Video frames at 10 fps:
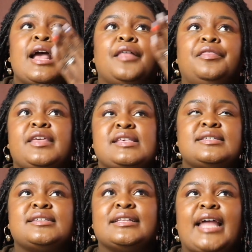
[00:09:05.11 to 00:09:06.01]

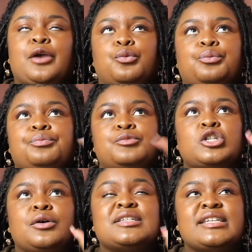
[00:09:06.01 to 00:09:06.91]
these, like,
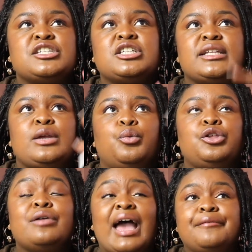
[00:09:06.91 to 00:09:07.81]
so essentially when
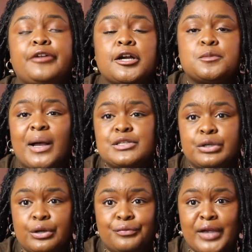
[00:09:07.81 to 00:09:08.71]
you have dark spots
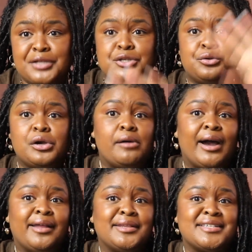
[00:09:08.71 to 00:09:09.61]
on your face and you go
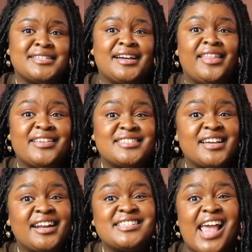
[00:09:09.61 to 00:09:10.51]
out in the sun
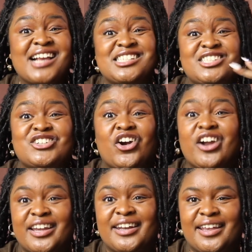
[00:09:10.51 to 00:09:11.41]
is actually
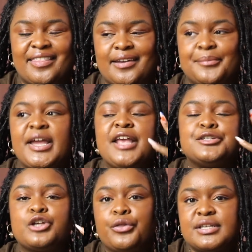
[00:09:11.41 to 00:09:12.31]
darkening them.
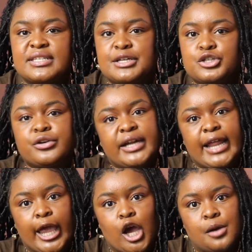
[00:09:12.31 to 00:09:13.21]
So the sunscreen
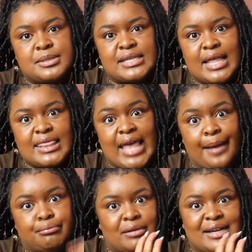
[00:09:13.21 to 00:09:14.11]
helps
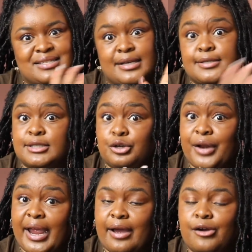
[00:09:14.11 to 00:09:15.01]
that process slow
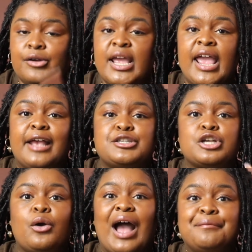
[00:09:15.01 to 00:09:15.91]
down. And
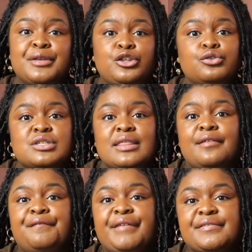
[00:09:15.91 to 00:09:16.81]
so I've been using
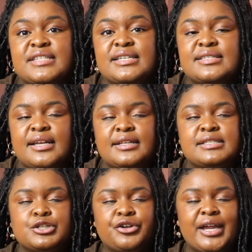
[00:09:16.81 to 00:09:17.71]
the Fenty
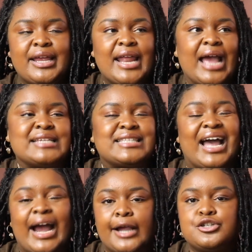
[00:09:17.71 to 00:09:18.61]
sunscreen. It's the
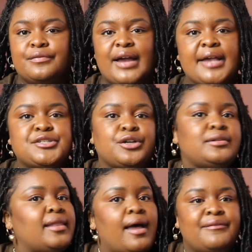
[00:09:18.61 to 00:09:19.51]
Hydra Visor.
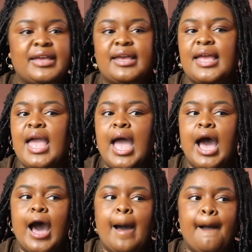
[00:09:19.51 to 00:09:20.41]
Love it.
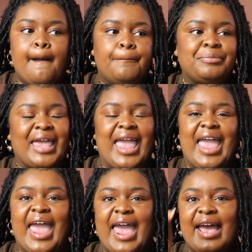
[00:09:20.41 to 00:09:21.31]

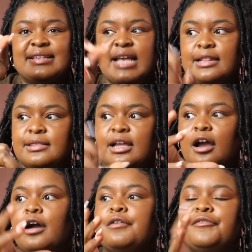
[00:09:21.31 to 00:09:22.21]
I
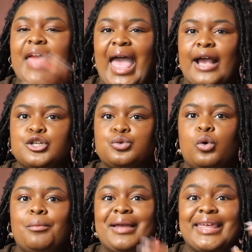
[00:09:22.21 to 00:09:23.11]
love the
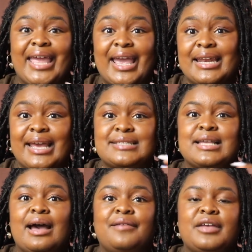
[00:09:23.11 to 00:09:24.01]
actual mechanics
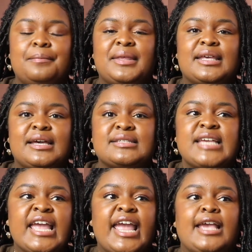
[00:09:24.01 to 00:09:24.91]
of it because
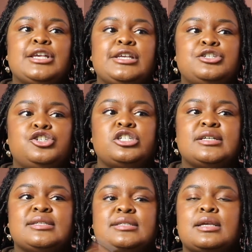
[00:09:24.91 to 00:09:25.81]
it is
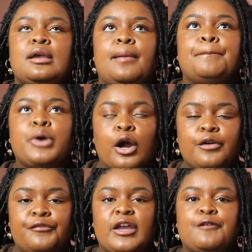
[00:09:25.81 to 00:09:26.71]
just
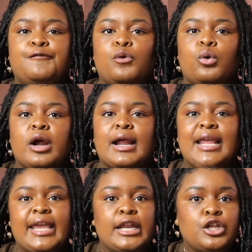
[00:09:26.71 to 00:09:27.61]
perfect for
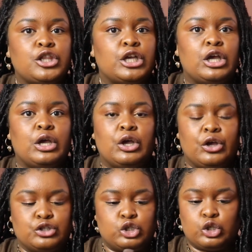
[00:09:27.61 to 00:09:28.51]
getting
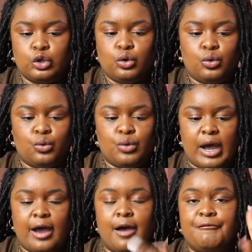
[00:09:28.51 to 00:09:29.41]
the 2
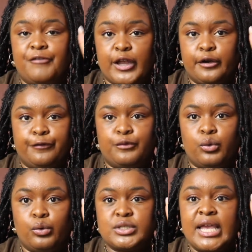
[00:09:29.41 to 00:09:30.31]

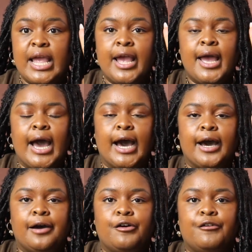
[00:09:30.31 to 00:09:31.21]
fingerfuls
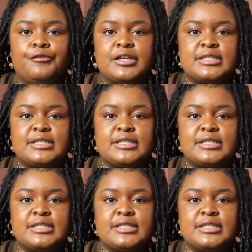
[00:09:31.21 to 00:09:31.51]
of